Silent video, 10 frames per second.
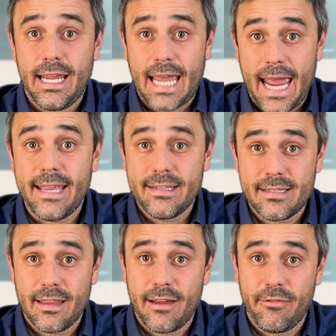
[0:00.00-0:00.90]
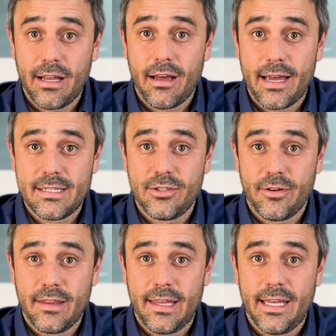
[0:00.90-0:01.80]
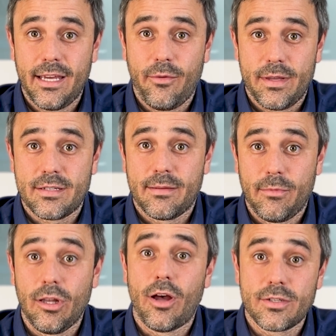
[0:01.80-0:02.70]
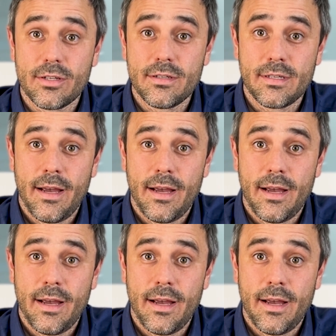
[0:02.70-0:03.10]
gains that they've realized during the year with some losses,